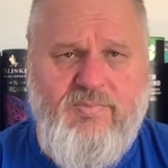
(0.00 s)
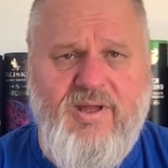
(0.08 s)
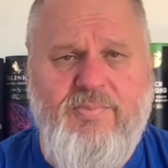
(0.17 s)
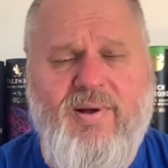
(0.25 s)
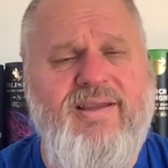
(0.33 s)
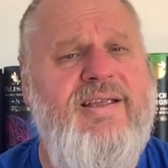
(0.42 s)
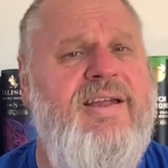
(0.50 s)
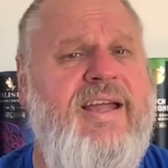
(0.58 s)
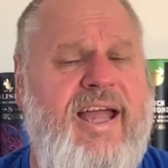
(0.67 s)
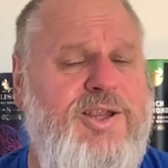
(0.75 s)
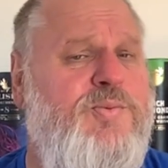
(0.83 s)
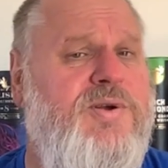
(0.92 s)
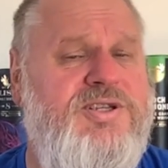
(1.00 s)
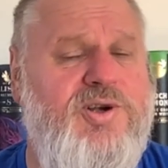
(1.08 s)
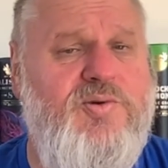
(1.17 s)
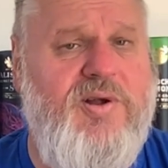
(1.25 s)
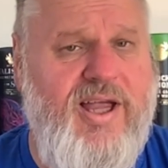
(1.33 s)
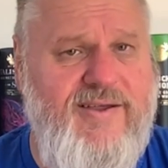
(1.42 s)
But it was
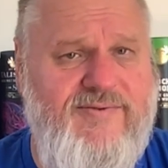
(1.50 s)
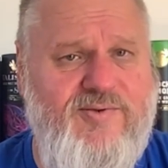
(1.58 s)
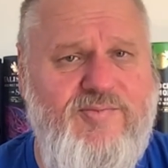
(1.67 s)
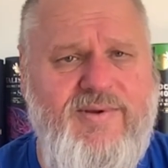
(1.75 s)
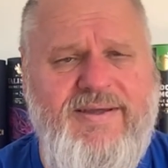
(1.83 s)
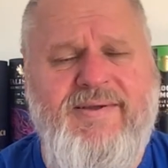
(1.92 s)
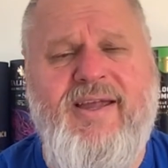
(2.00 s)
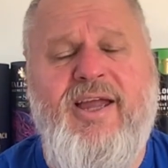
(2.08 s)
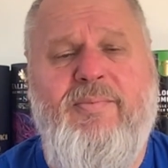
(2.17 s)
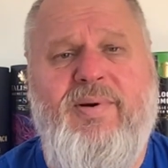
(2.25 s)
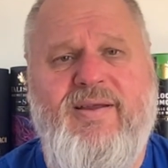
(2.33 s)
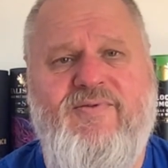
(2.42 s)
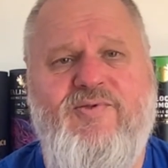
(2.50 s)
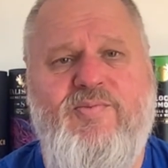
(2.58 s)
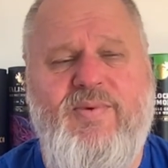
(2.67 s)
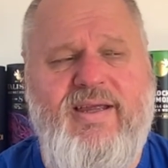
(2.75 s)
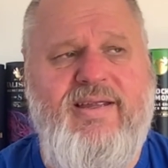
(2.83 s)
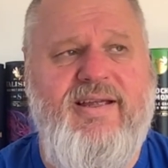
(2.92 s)
okay for me. But for
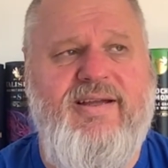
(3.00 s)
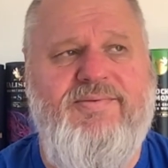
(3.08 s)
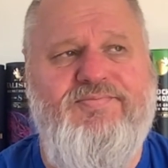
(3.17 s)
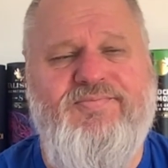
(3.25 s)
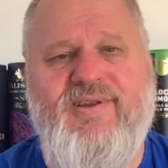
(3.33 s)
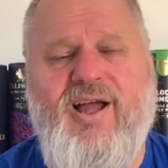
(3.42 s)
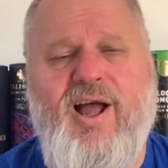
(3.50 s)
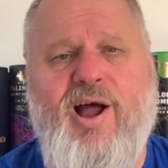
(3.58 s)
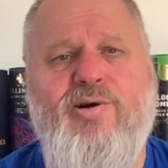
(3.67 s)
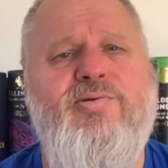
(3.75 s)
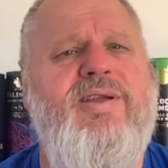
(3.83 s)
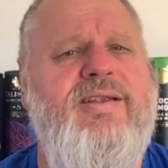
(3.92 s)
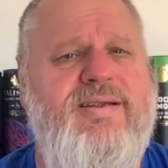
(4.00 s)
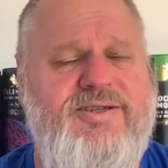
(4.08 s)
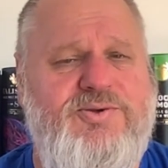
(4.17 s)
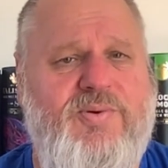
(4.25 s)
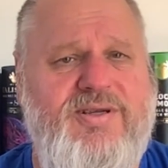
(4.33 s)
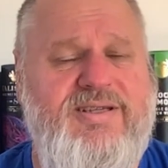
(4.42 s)
me, the
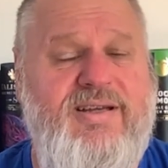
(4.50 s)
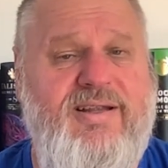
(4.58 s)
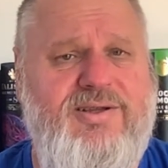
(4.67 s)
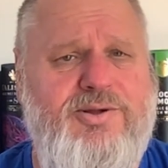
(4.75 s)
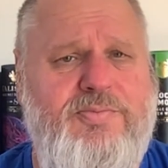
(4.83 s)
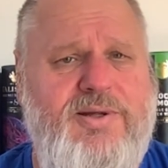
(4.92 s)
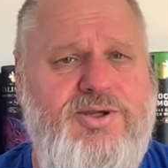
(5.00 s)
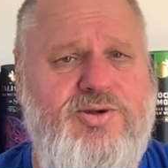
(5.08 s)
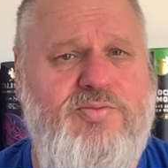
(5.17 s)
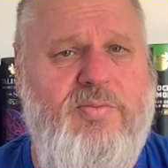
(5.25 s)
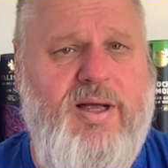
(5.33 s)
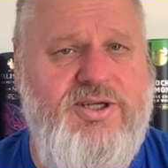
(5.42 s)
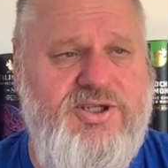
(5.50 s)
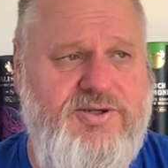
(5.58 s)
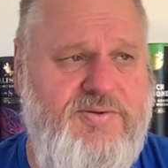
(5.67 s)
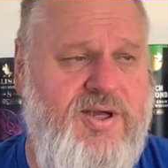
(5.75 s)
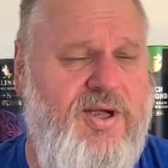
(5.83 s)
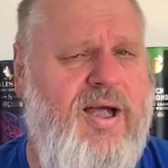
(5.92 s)
oakiness was a little bit too much.
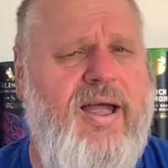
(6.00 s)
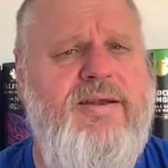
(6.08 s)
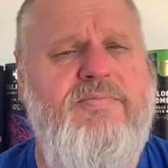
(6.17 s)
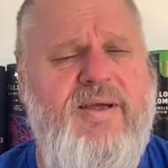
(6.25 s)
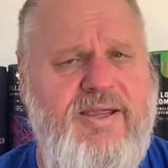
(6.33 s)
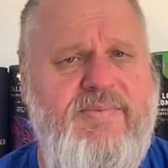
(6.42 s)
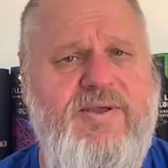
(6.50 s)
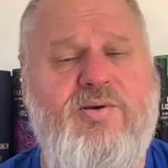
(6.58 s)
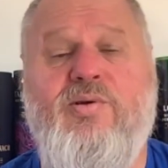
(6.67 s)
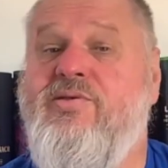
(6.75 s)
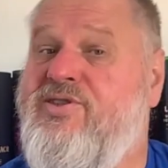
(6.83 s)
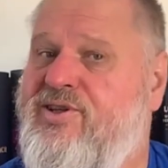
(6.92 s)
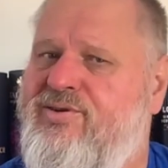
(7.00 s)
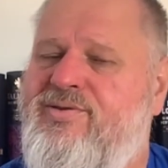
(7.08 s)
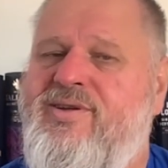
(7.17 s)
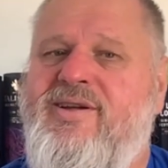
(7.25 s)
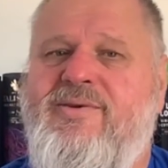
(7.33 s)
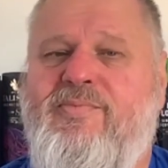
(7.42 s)
And maybe
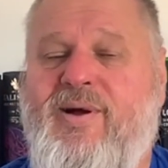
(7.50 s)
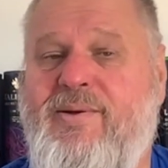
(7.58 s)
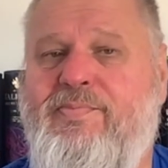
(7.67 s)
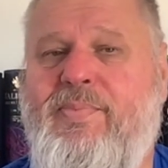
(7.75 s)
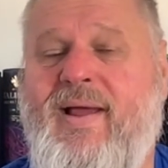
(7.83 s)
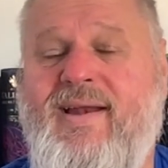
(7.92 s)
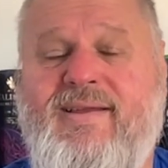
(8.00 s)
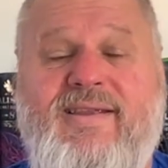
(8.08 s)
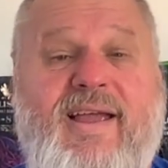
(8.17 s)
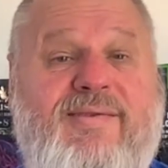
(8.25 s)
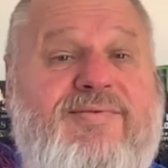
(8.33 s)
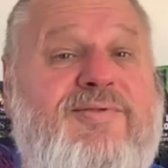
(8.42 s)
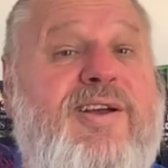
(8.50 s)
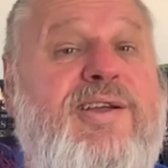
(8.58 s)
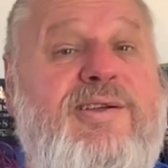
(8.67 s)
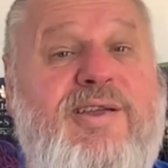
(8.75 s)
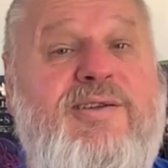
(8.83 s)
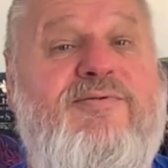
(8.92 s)
also my palate have
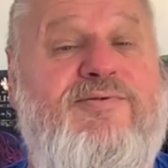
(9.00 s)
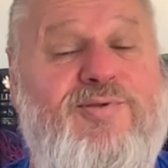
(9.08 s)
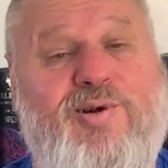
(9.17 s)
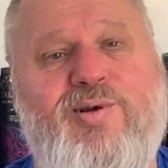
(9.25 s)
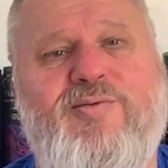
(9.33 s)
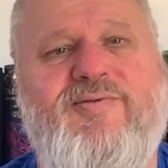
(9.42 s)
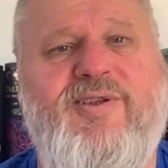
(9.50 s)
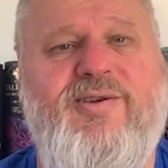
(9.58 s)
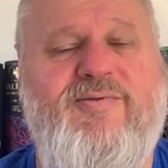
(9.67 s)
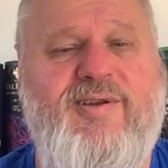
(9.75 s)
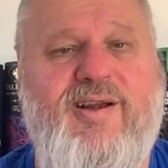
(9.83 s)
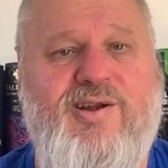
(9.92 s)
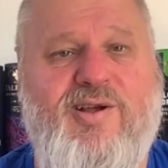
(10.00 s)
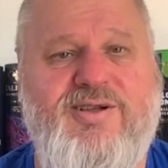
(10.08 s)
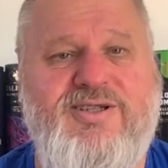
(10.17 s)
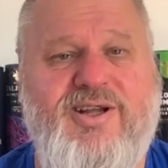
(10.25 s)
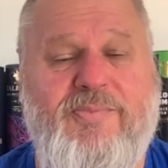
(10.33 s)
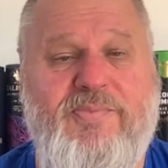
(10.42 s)
evolved over the
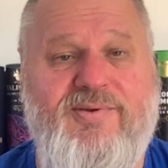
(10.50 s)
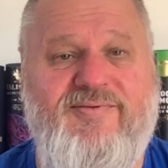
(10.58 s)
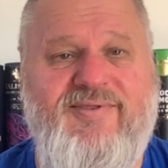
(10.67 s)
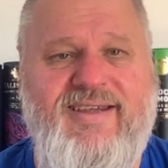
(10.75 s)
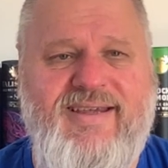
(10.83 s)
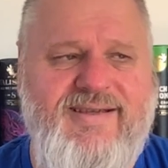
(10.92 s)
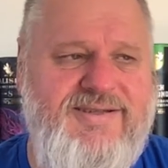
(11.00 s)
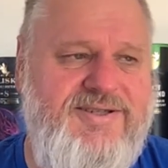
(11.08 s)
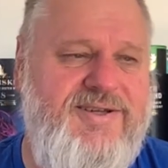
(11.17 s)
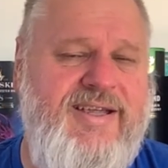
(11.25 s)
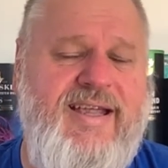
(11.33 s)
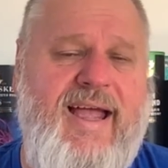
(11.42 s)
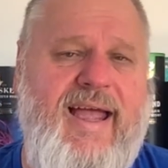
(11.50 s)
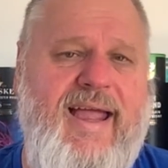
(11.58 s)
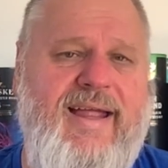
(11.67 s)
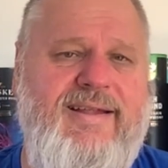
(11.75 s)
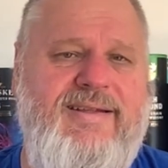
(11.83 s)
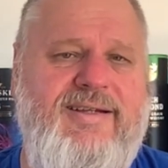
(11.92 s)
last couple of years.
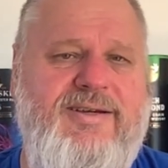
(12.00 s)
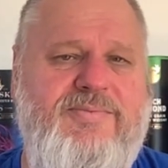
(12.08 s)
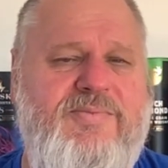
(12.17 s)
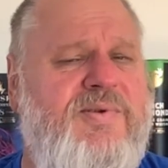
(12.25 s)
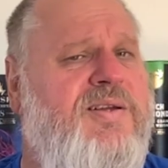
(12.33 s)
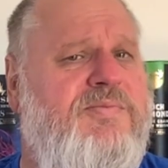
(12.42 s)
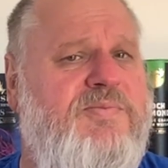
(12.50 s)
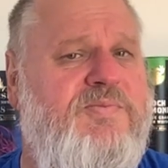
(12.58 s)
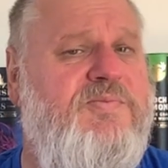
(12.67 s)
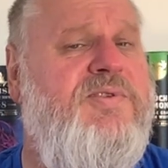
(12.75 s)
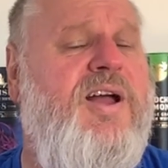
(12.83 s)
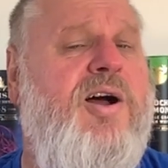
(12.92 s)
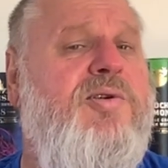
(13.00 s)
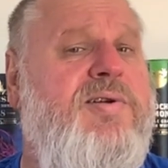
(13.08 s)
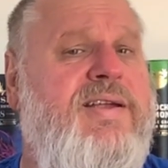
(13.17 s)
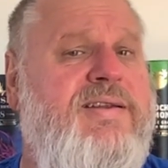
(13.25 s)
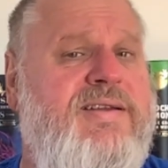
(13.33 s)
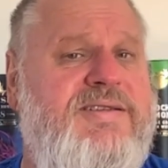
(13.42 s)
And the
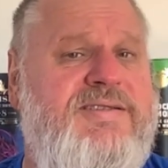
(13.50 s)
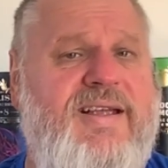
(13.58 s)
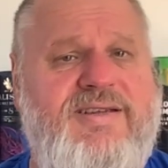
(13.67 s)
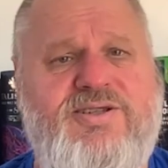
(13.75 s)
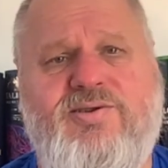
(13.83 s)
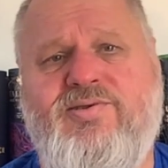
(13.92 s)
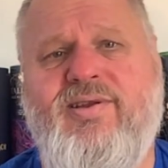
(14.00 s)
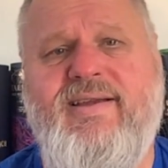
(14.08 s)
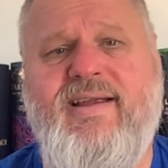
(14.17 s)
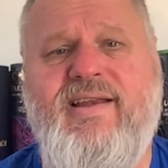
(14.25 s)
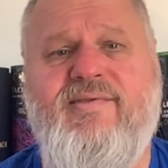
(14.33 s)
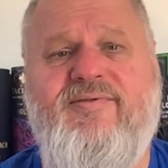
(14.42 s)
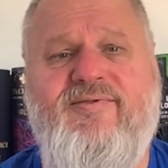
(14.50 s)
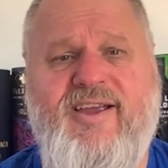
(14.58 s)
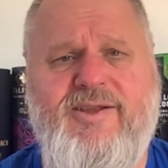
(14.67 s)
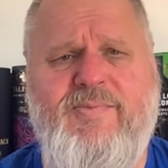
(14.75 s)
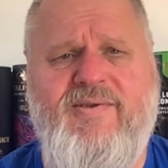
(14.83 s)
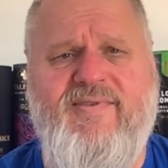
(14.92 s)
oakiness does not really
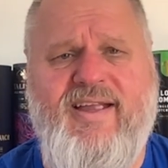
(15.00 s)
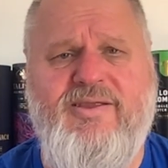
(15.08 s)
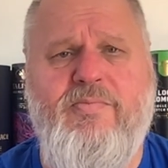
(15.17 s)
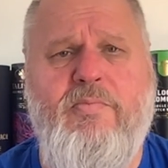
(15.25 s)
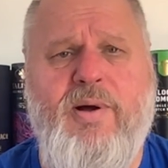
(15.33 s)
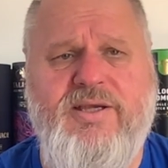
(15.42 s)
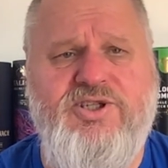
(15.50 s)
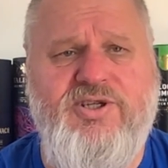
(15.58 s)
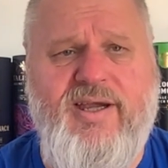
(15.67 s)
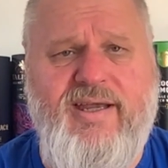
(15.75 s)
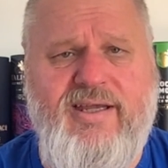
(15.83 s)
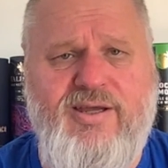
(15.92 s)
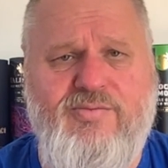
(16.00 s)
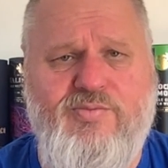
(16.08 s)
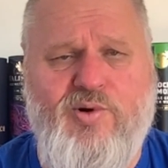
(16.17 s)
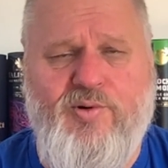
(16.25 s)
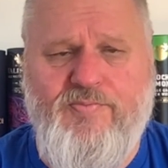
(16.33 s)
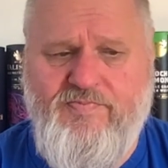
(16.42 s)
affect me that much
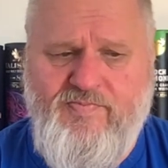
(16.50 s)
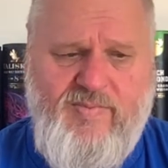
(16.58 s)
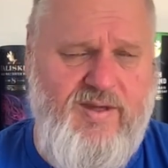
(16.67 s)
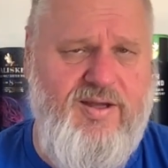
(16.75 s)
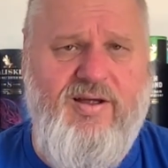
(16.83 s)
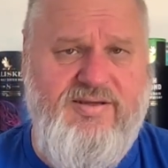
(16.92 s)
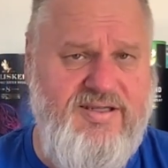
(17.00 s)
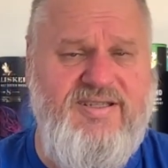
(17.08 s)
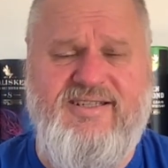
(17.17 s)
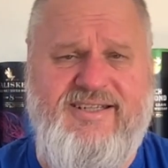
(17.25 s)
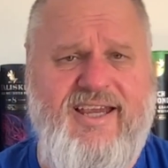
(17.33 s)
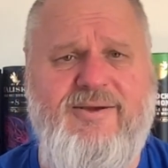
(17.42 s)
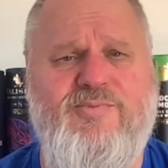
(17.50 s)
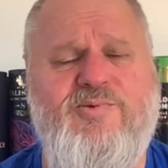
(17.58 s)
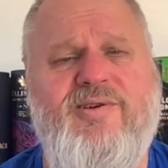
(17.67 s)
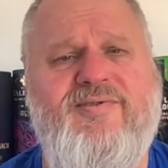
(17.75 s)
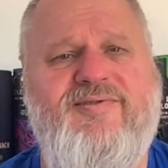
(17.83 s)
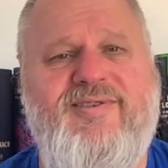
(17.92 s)
anymore. Same
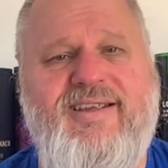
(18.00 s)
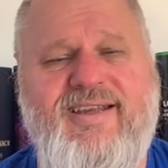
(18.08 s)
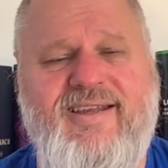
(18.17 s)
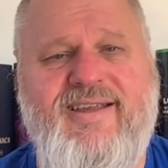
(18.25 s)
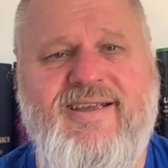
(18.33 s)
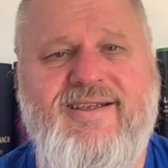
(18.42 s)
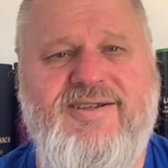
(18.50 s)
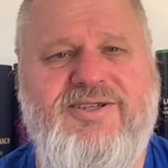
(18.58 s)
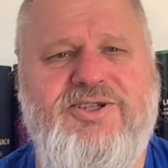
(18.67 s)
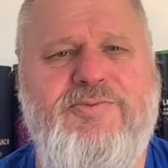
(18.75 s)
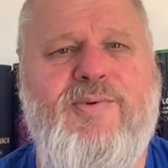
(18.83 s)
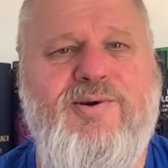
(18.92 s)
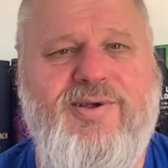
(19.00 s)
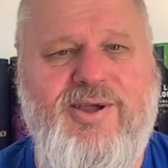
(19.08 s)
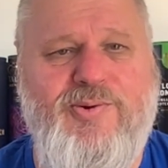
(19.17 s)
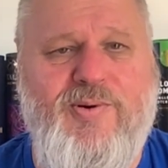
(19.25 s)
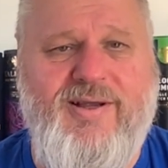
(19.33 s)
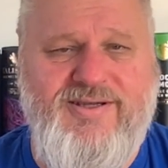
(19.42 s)
with the
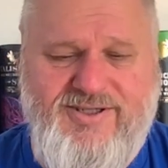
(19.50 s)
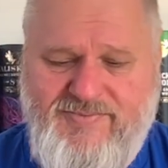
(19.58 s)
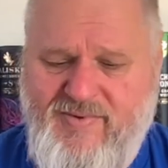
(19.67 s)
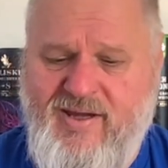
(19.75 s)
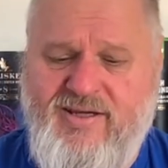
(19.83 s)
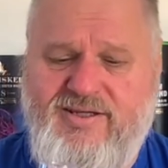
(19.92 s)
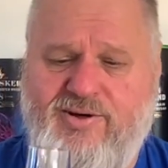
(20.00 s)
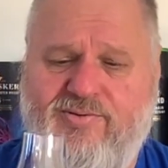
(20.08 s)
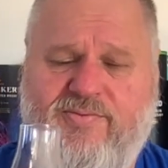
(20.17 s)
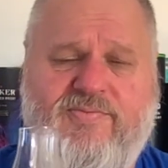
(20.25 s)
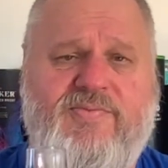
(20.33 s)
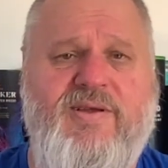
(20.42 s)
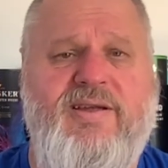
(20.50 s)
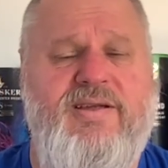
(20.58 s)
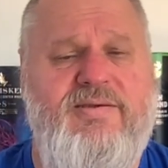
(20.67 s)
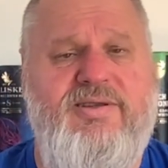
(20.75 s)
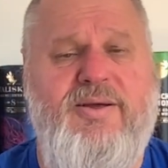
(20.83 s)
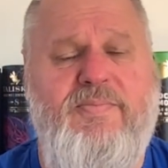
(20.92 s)
smoky ones. So
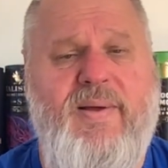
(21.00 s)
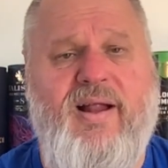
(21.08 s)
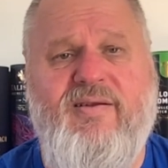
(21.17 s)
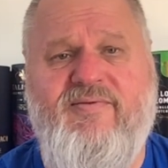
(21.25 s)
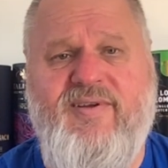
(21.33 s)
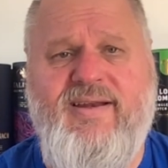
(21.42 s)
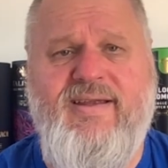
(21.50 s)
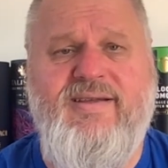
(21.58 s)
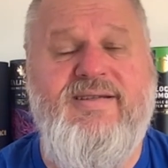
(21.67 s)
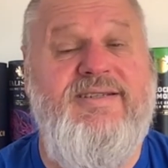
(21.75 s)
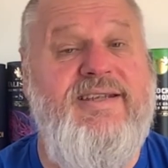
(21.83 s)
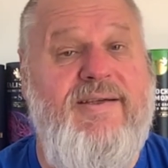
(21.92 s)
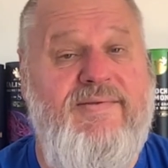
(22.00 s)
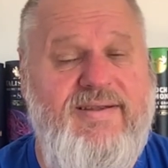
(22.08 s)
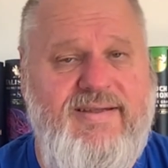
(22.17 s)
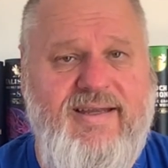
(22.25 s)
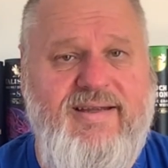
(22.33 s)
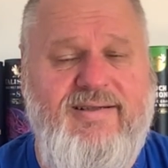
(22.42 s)
the Balvenie
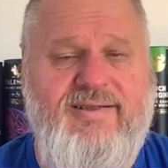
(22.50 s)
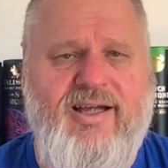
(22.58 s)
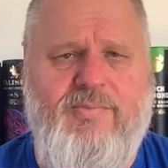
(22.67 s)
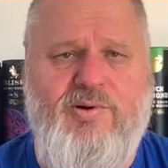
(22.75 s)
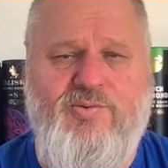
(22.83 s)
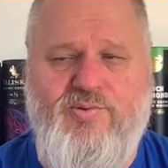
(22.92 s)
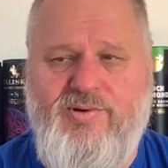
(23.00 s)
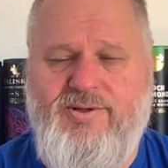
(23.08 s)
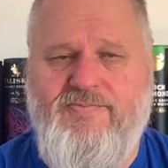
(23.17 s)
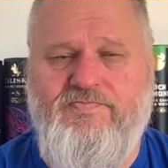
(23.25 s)
17 double wood,